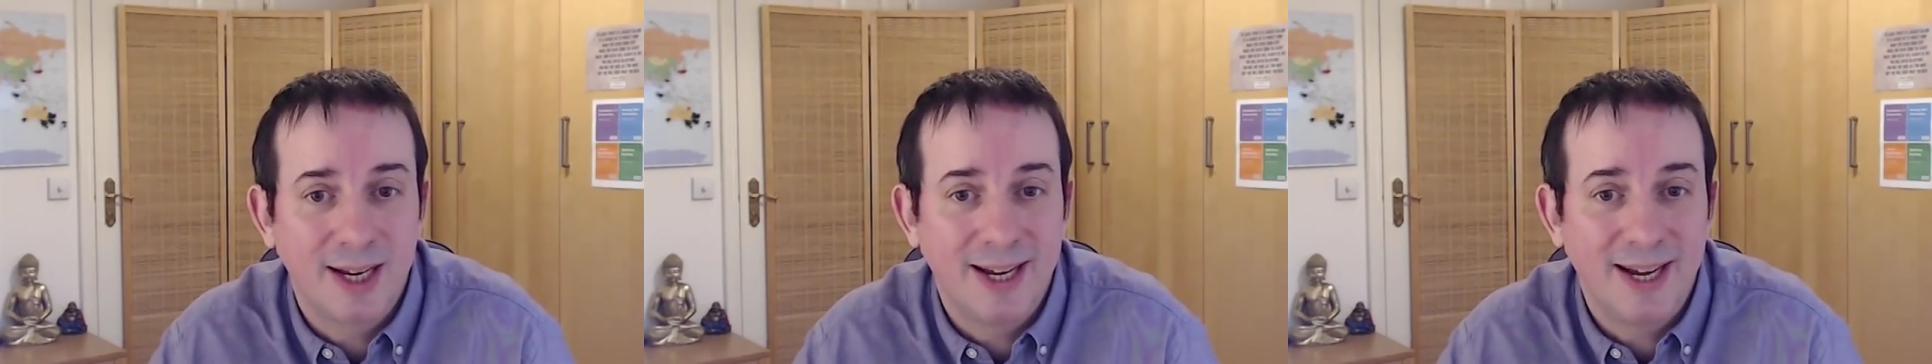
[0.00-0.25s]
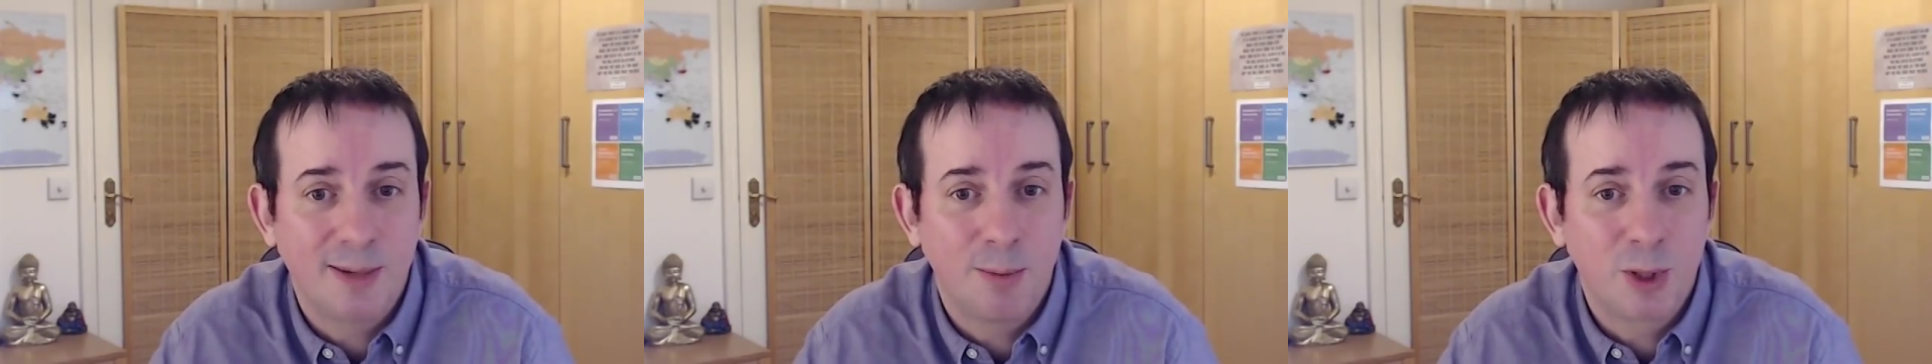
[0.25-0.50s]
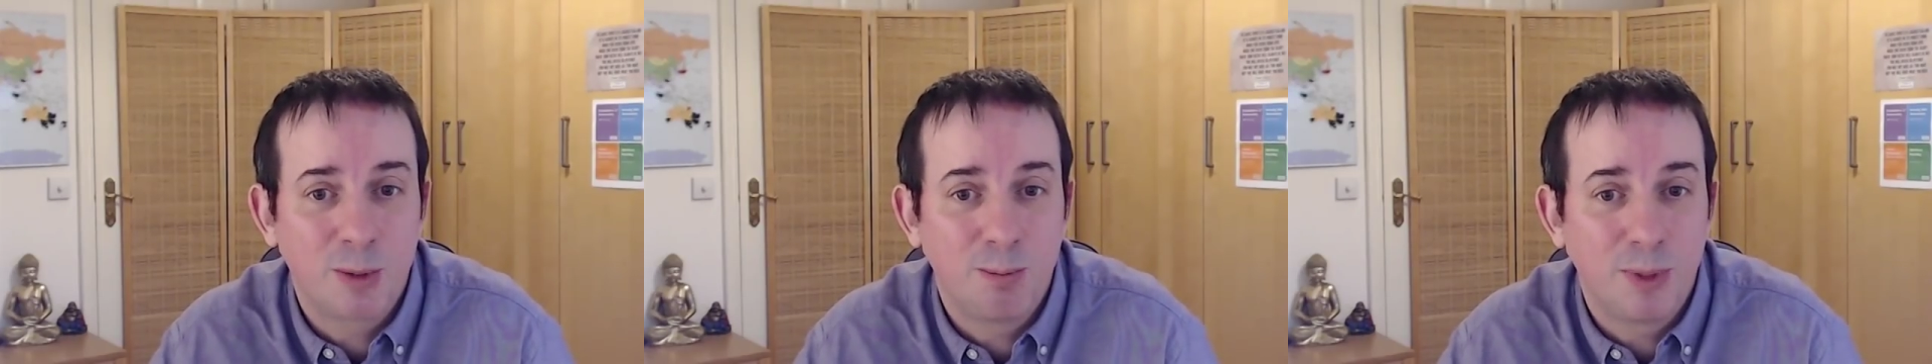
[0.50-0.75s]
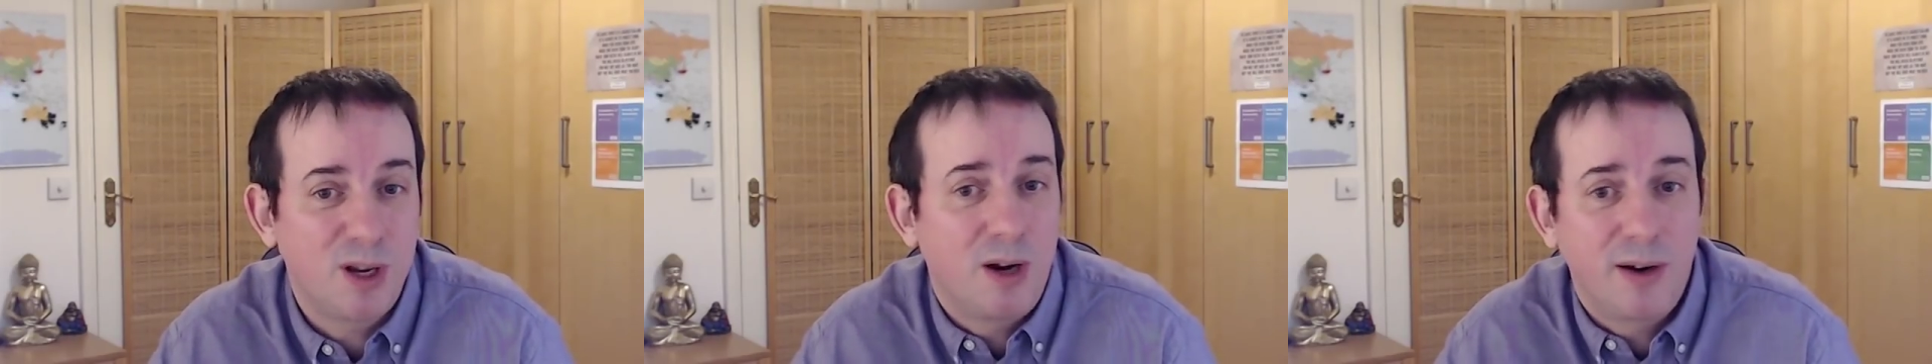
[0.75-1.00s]
and I had a most
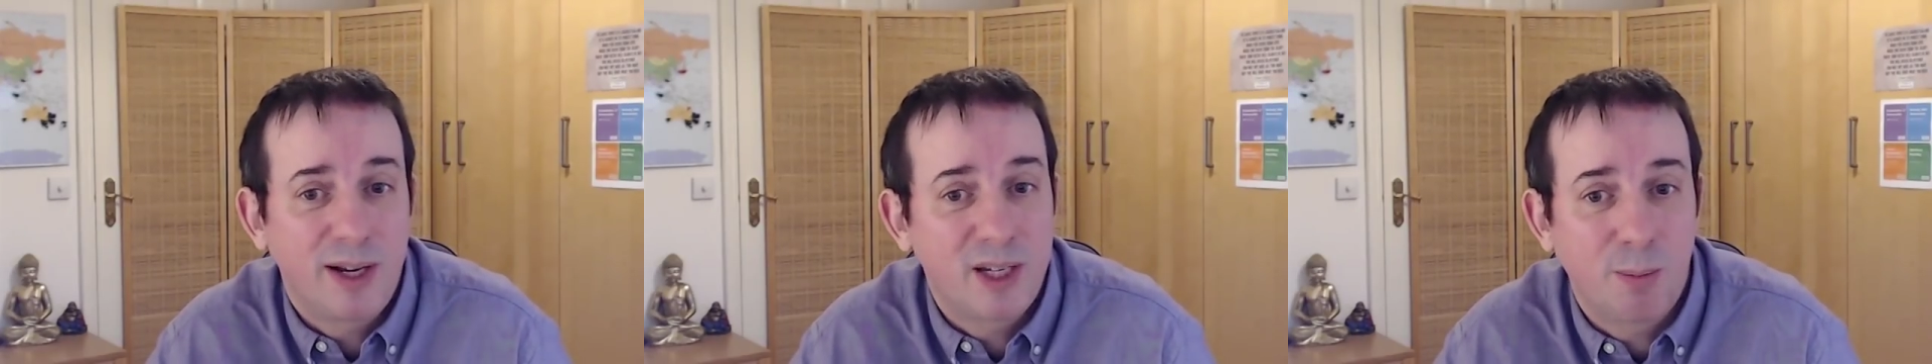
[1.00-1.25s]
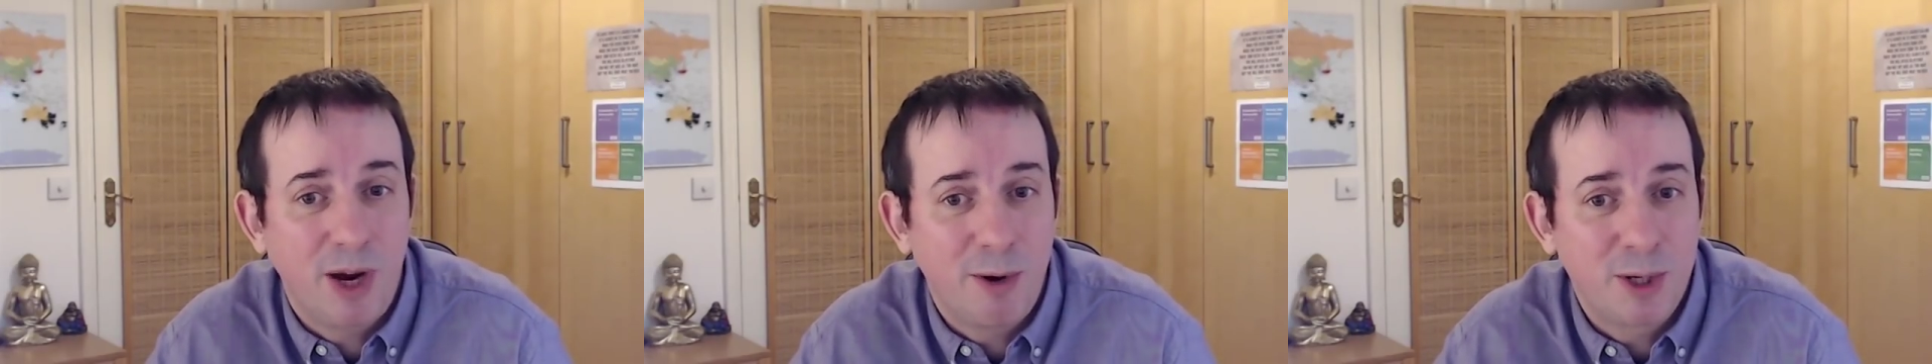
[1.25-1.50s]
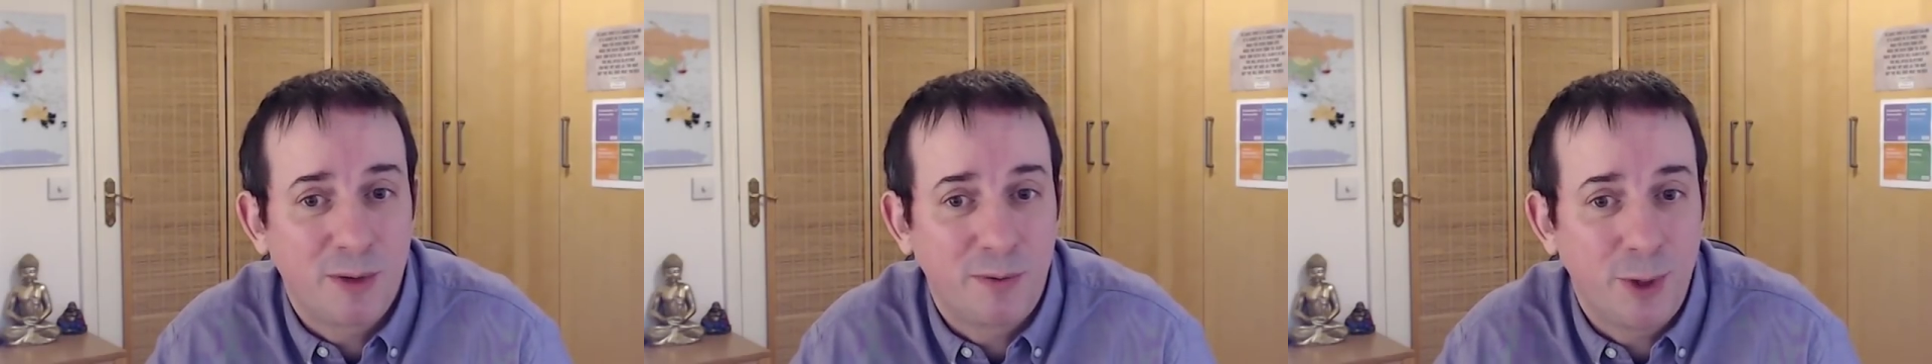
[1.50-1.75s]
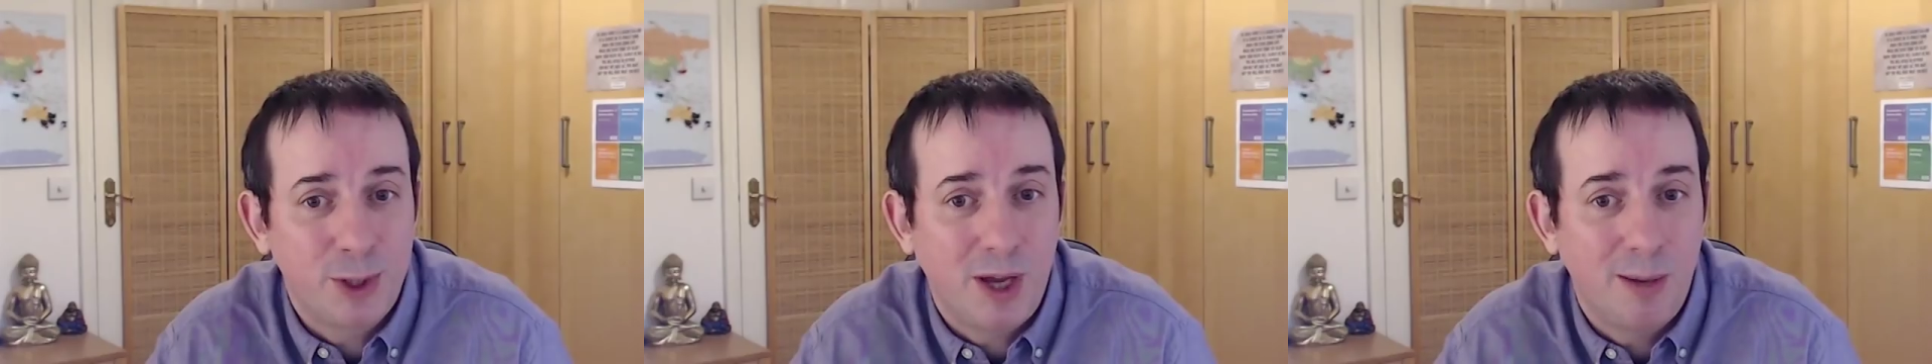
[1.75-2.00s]
bizarre experience the
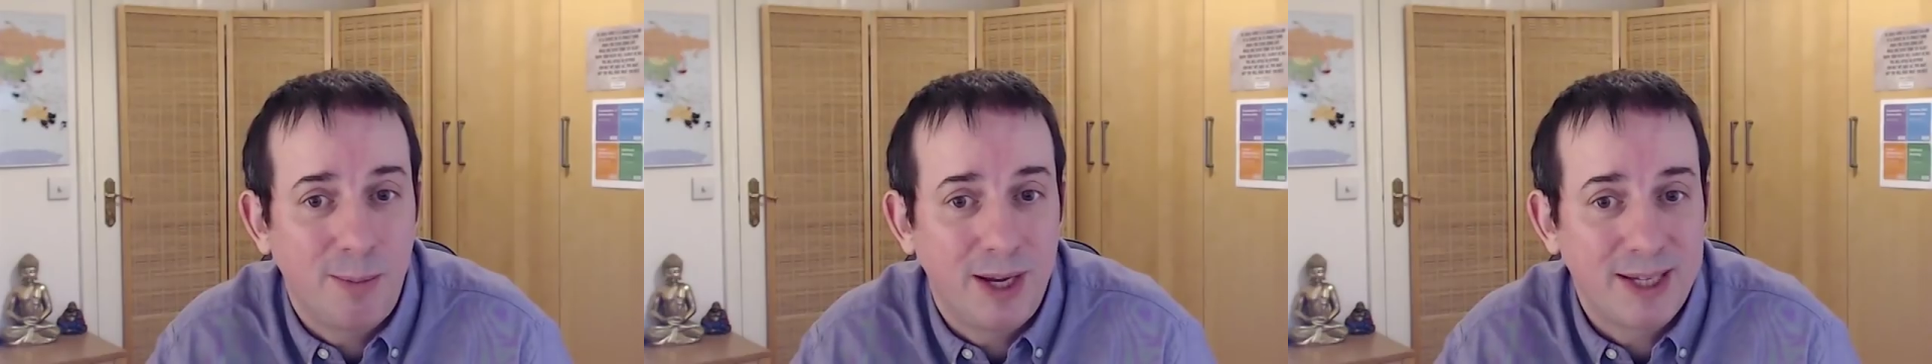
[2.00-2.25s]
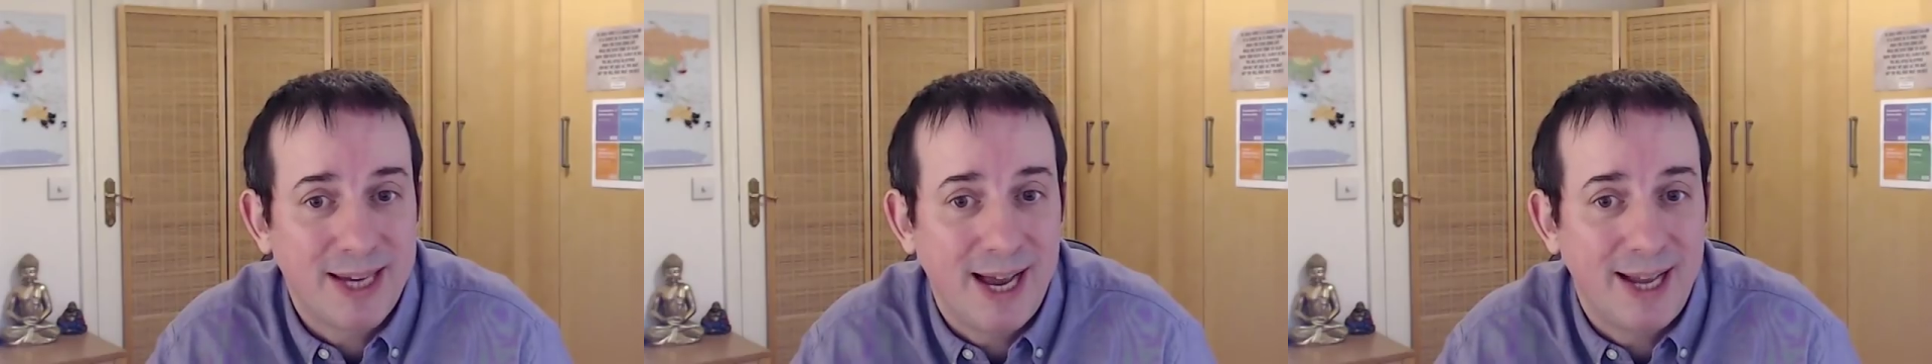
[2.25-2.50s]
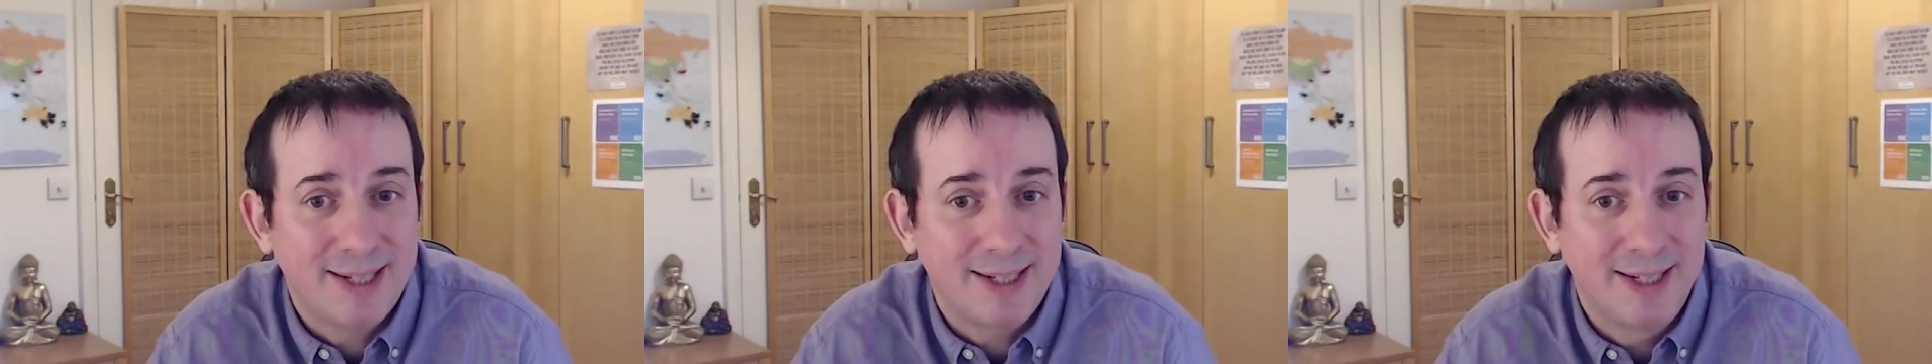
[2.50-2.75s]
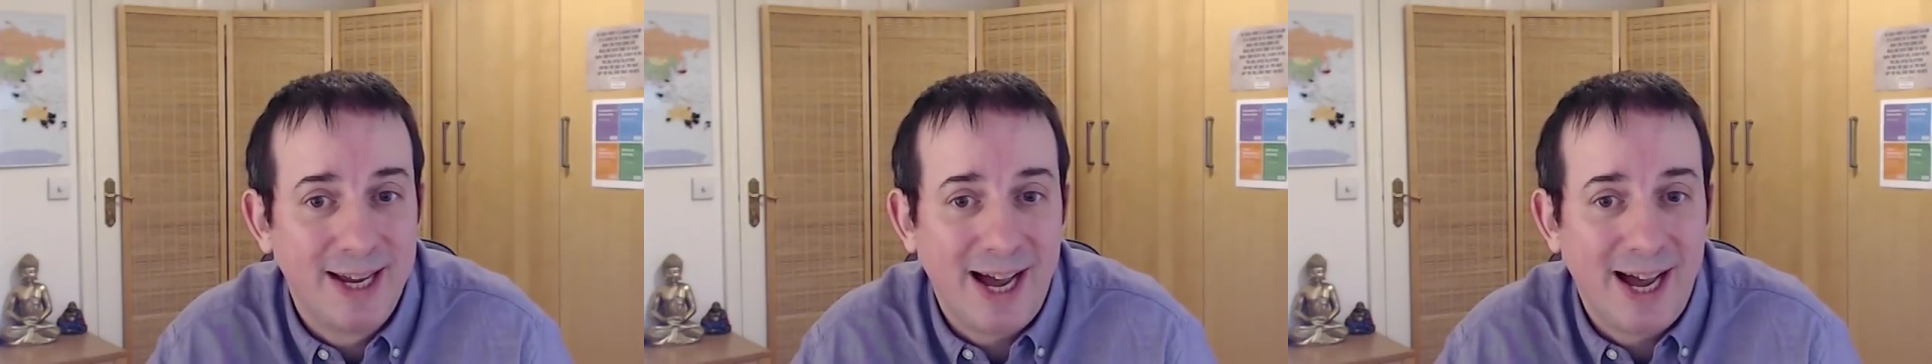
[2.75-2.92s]
first time I sat.